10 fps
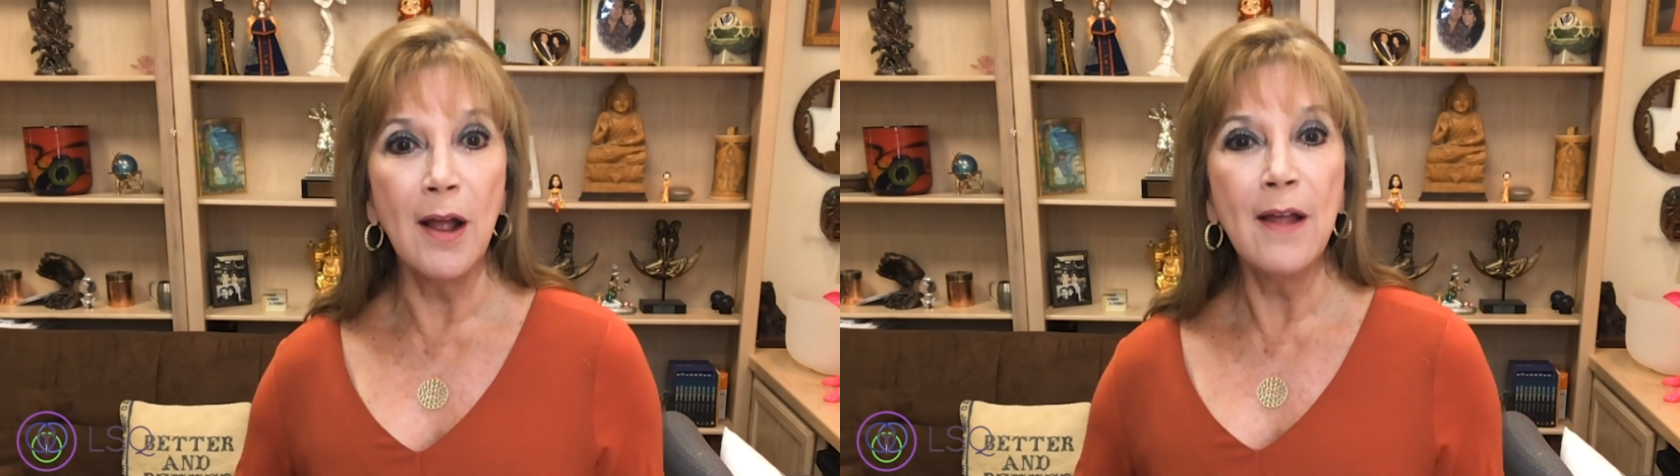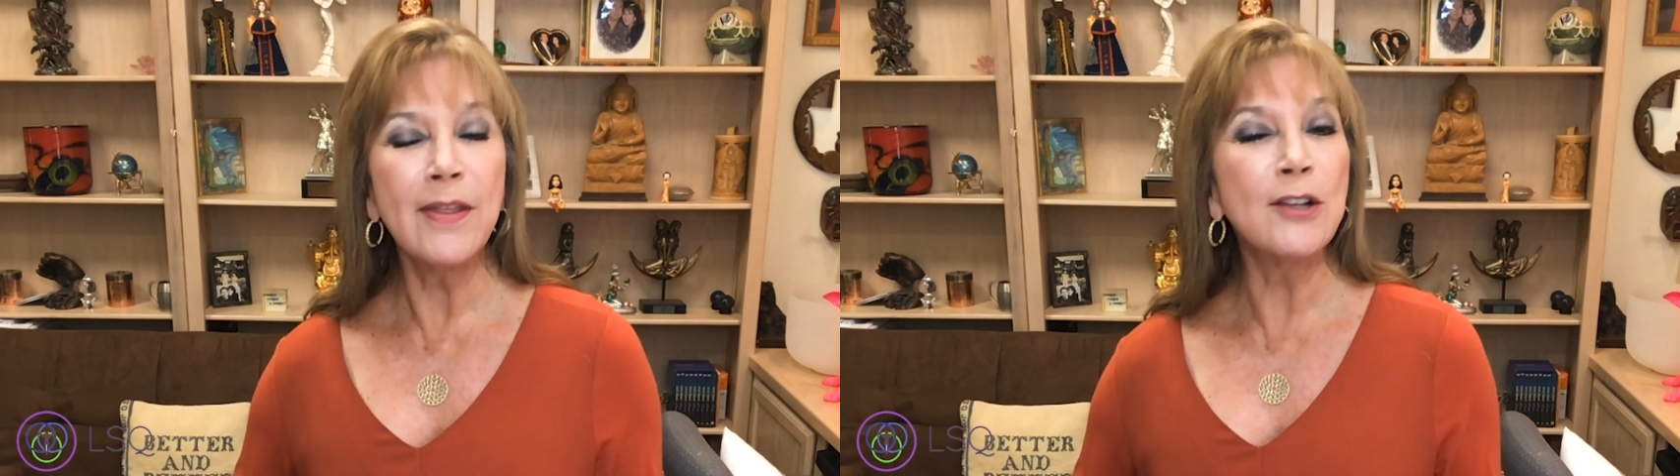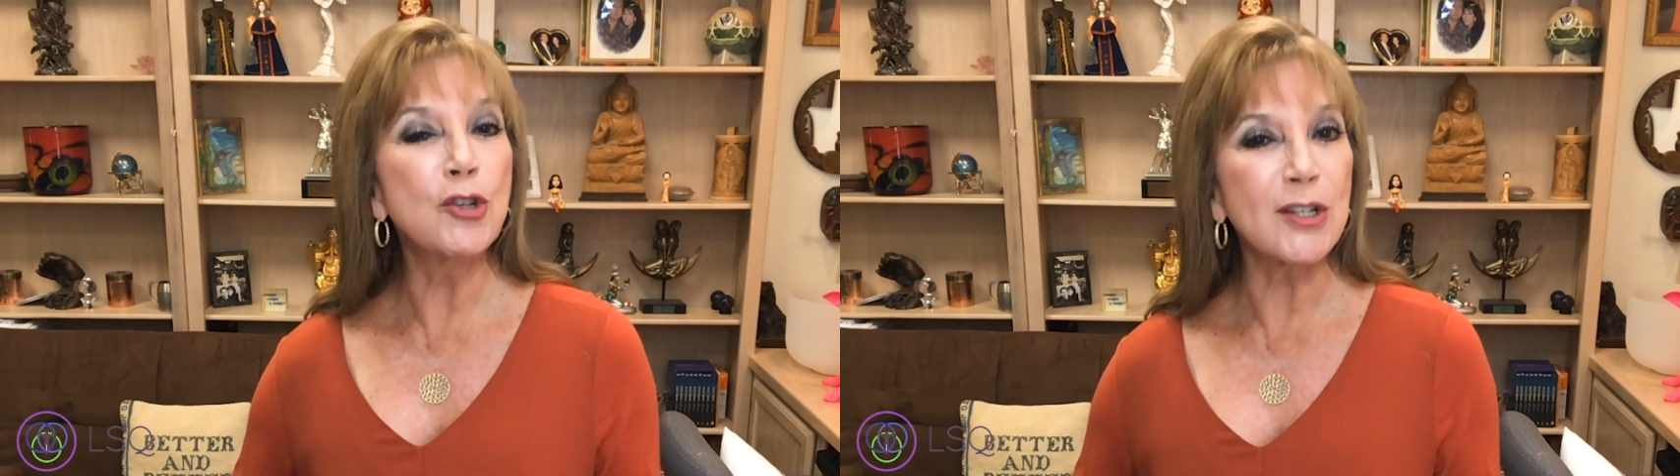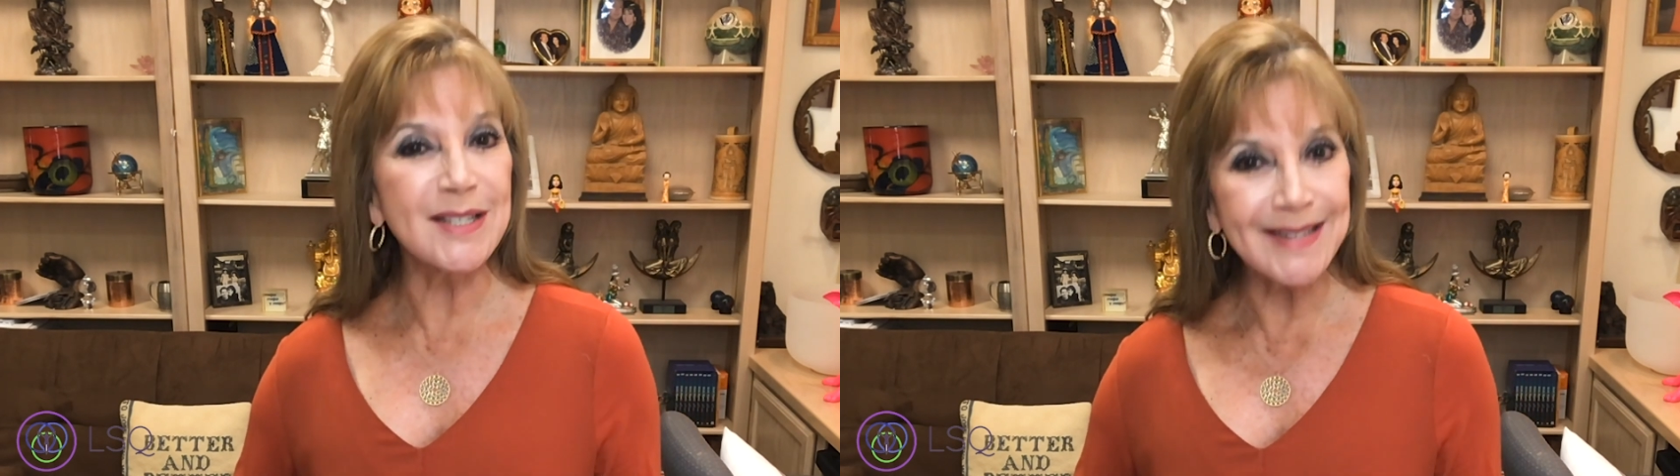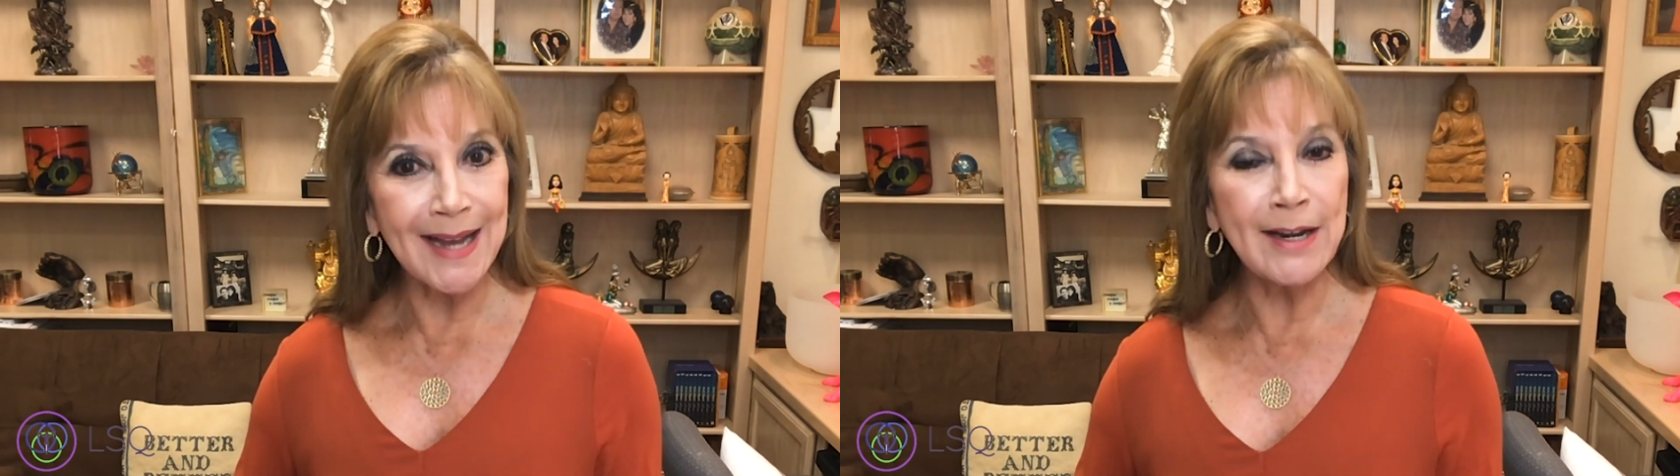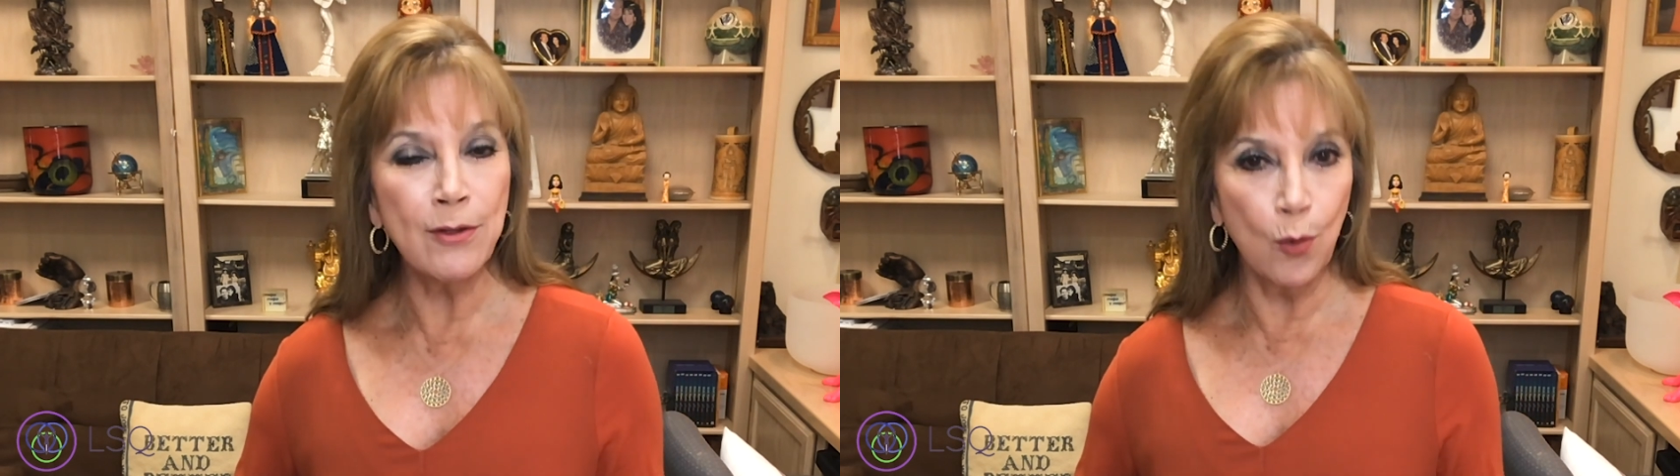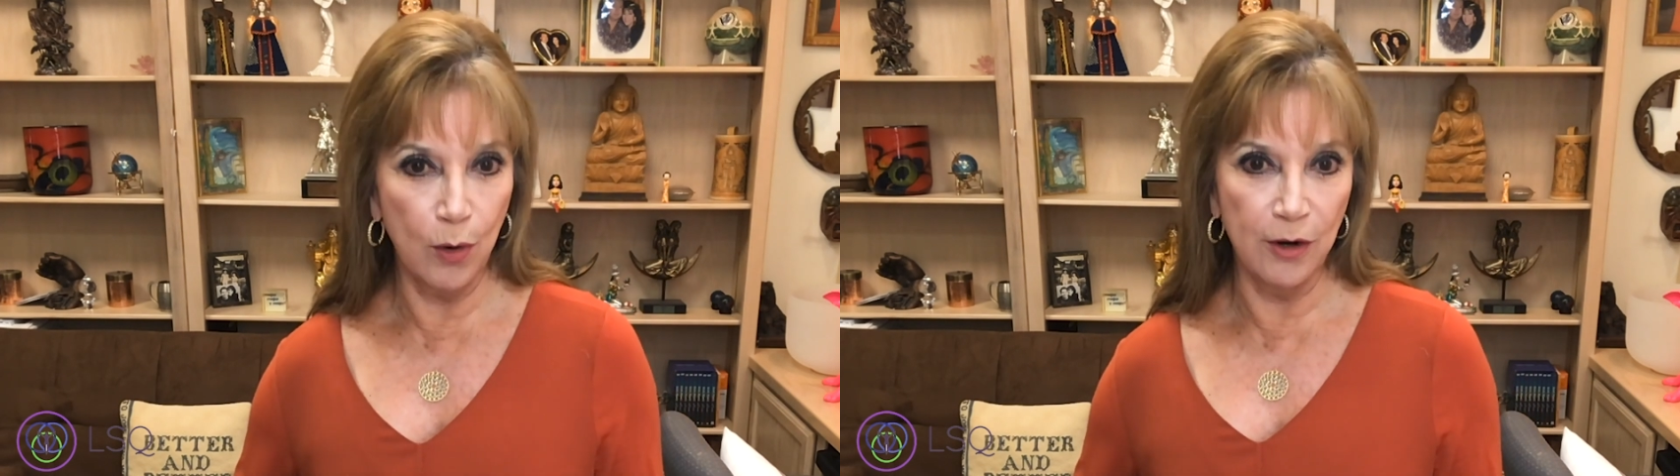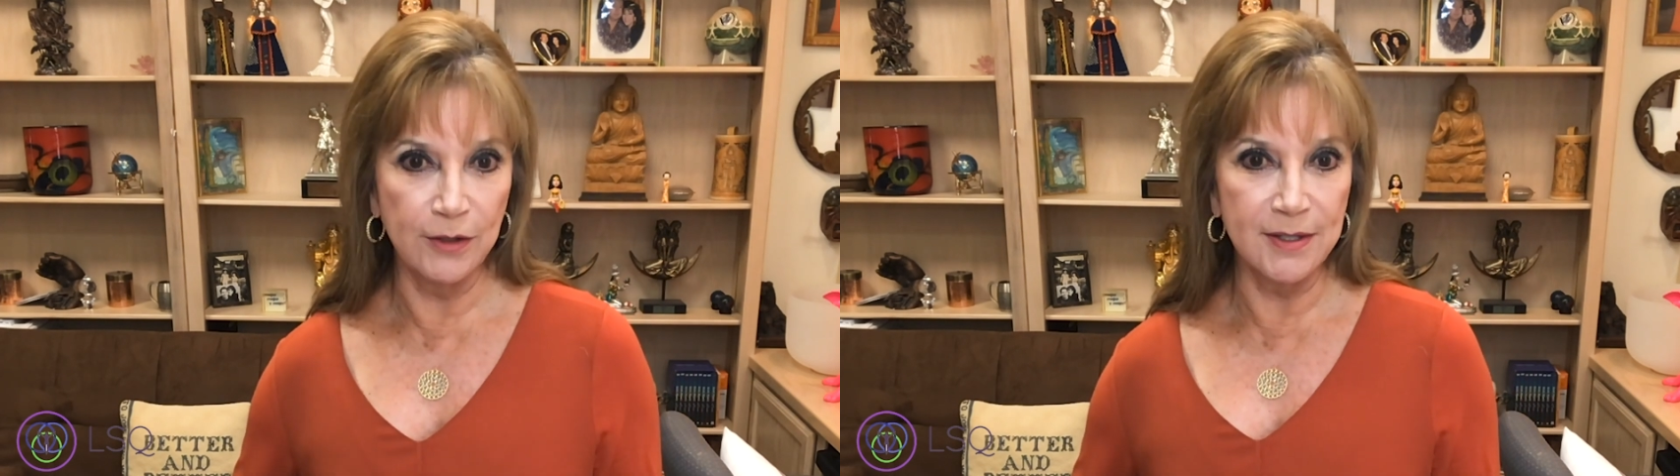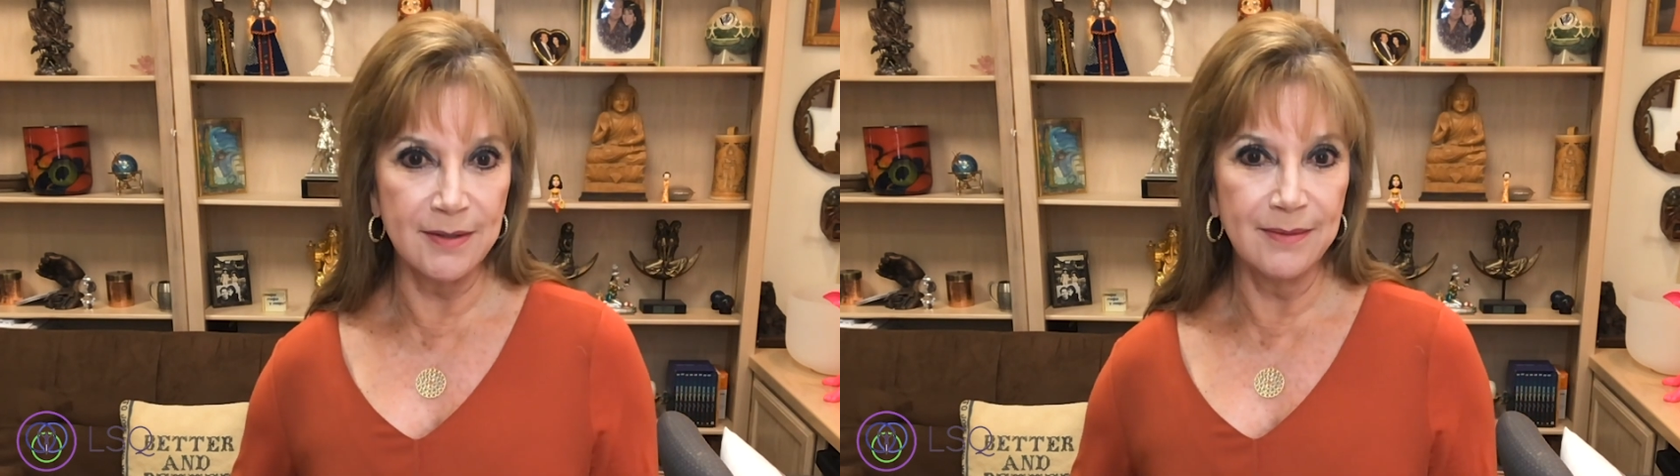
than just stating the words.